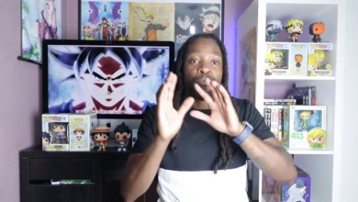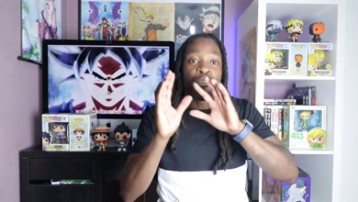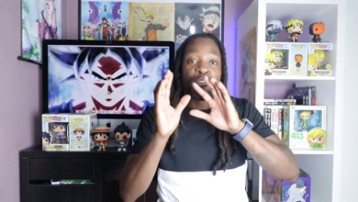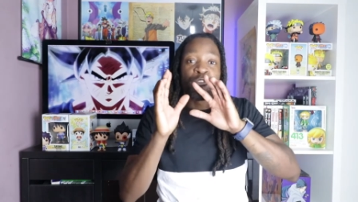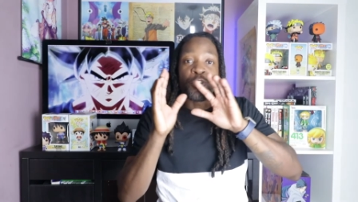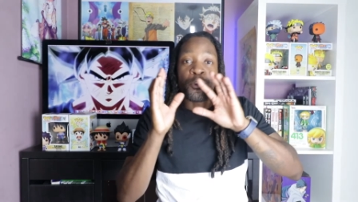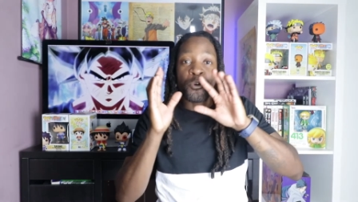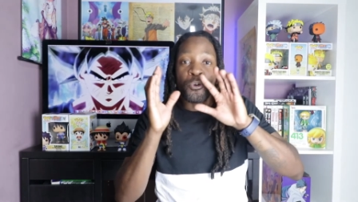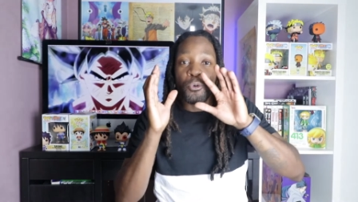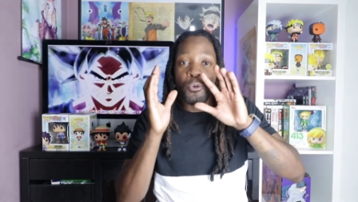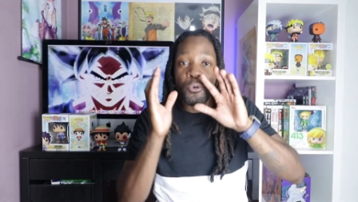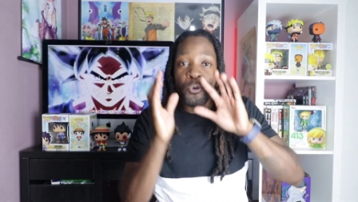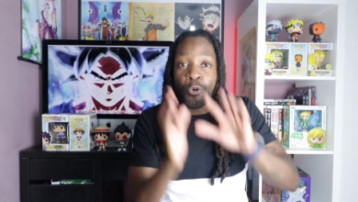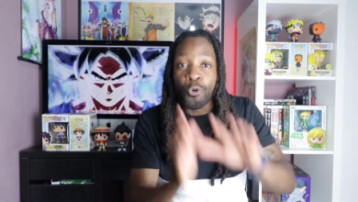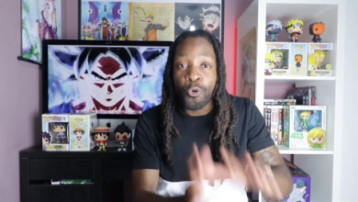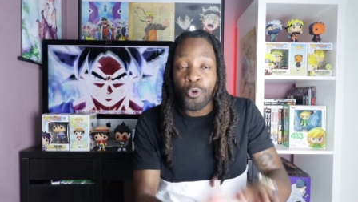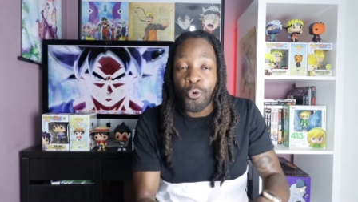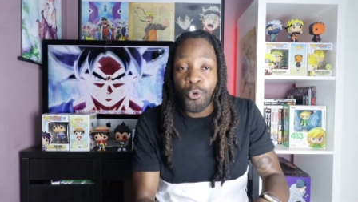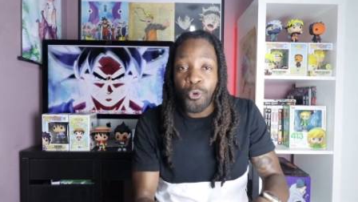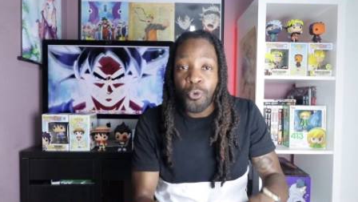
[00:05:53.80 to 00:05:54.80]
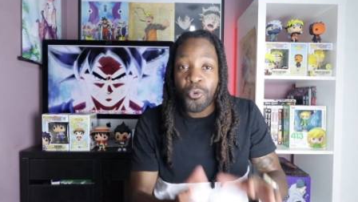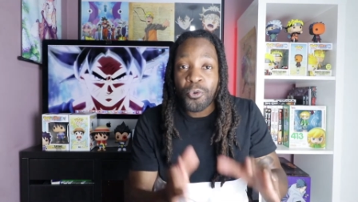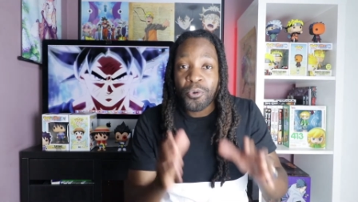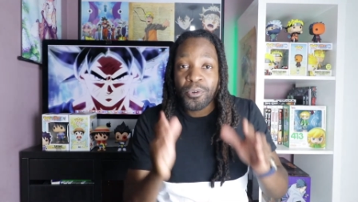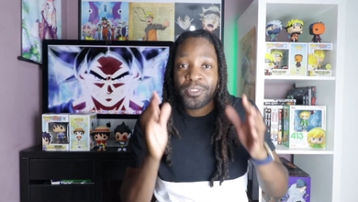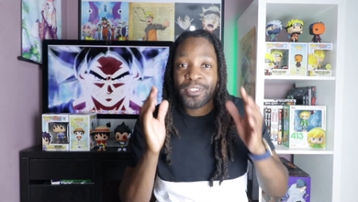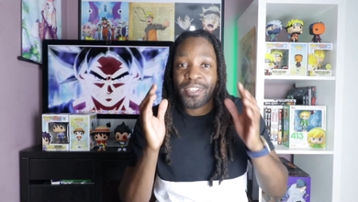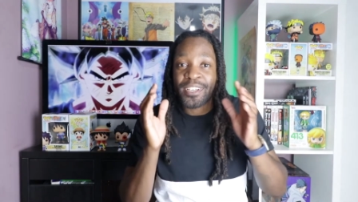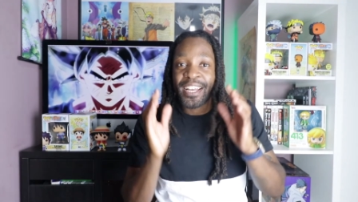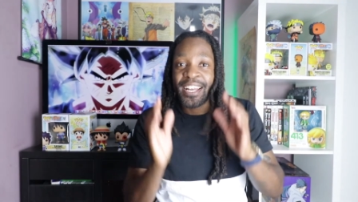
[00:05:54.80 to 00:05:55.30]
we've got all
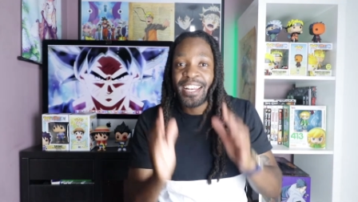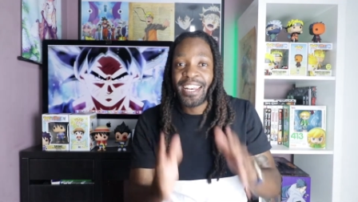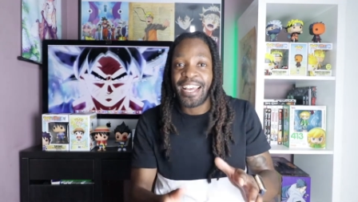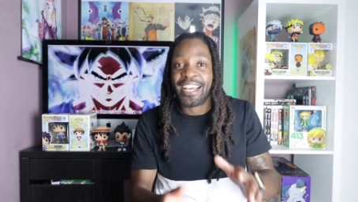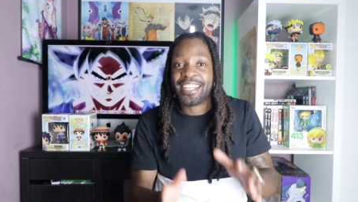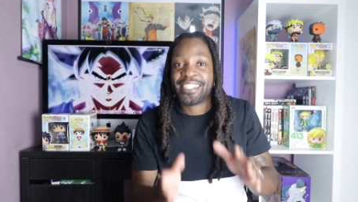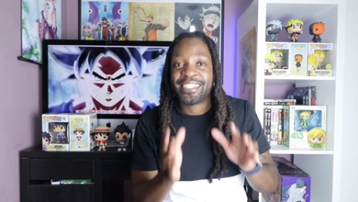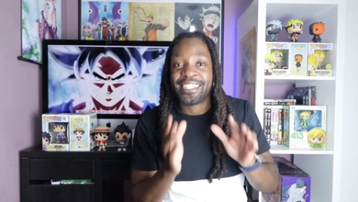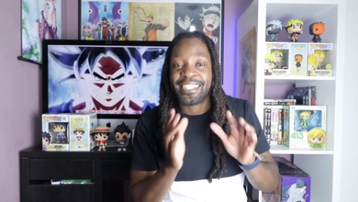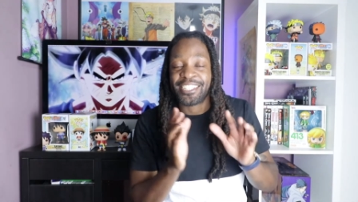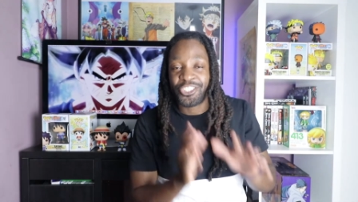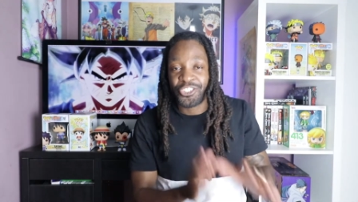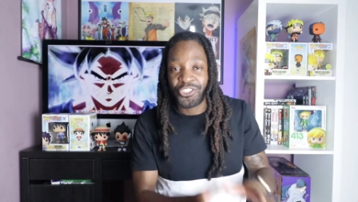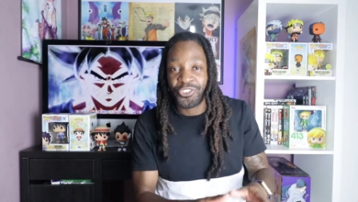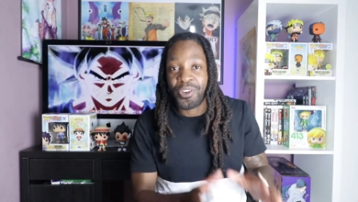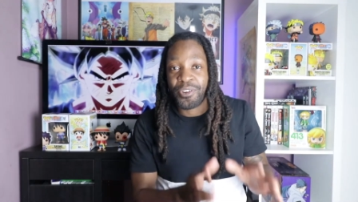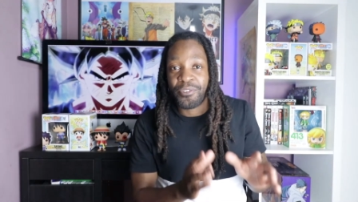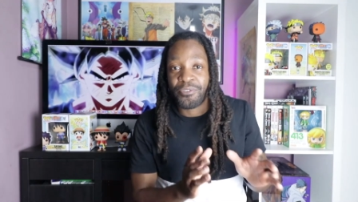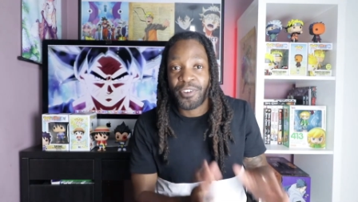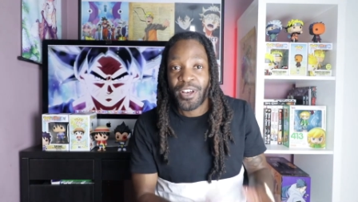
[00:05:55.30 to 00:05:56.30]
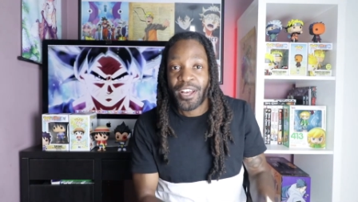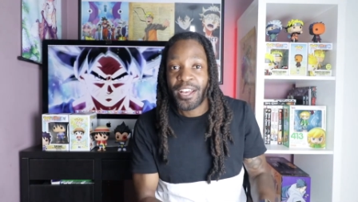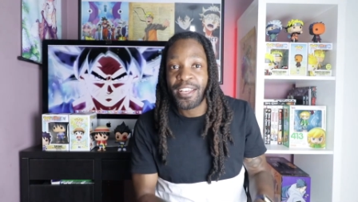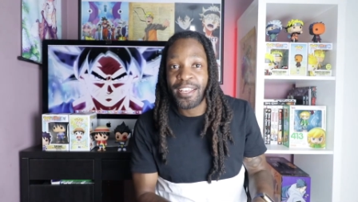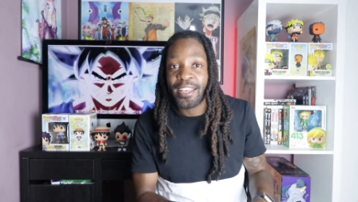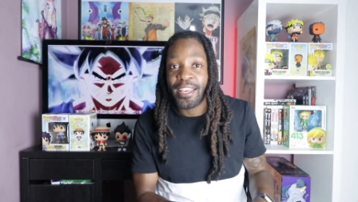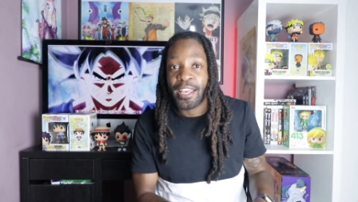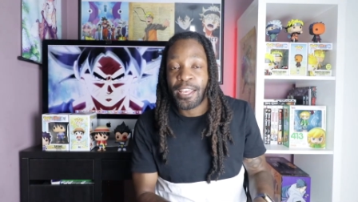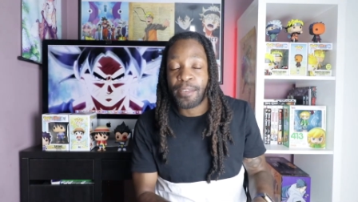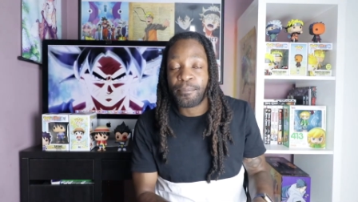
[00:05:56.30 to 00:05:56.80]
the classic Street Fighter
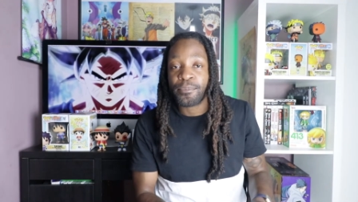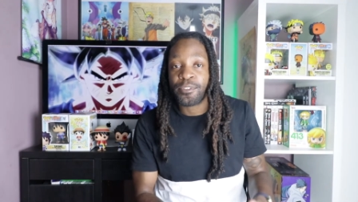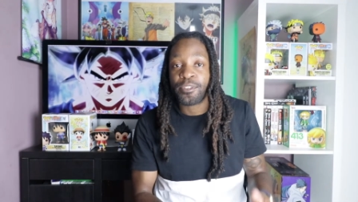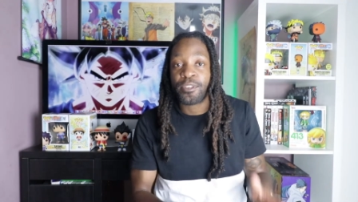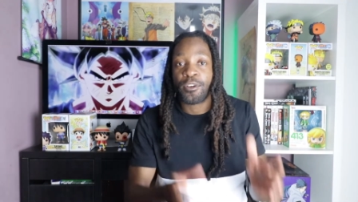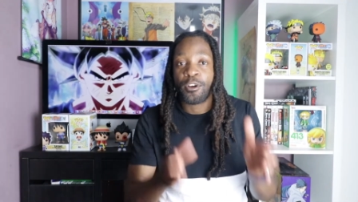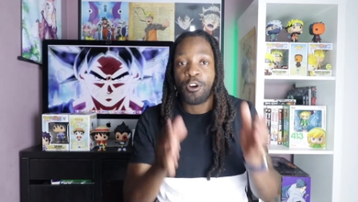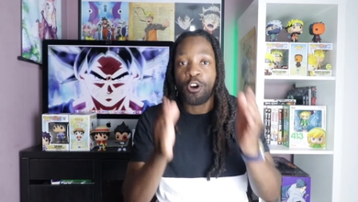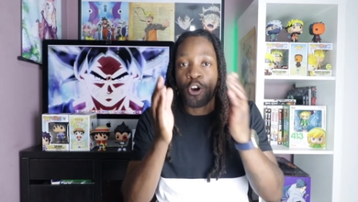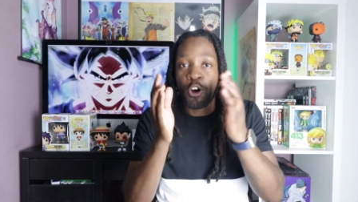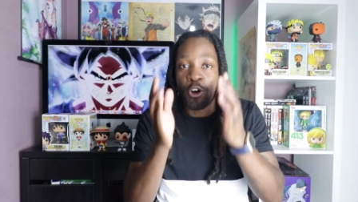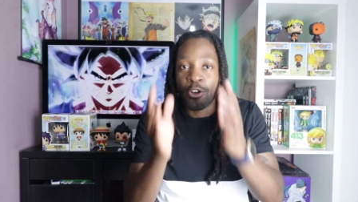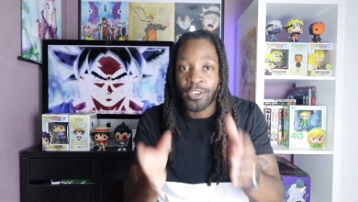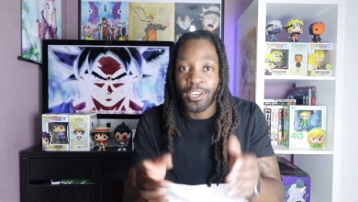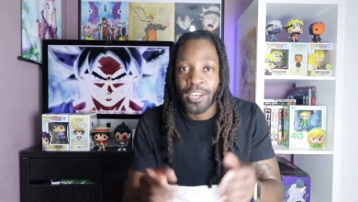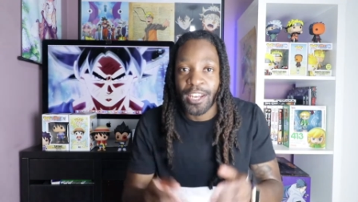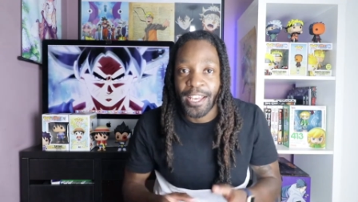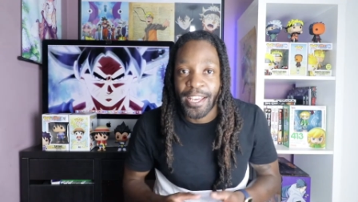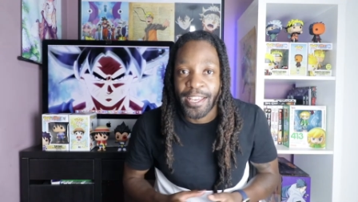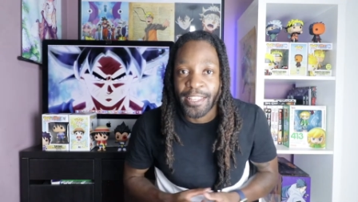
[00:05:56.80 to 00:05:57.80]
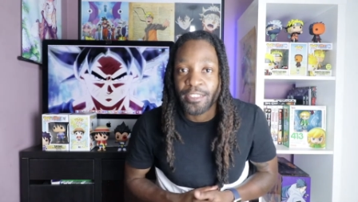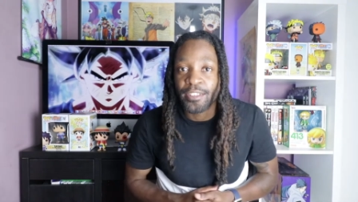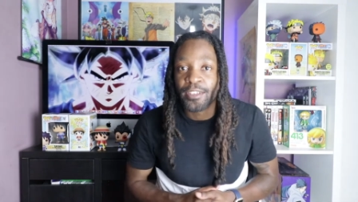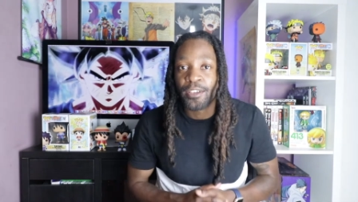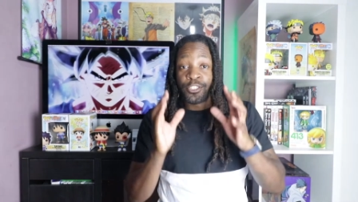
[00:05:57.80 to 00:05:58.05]
games online.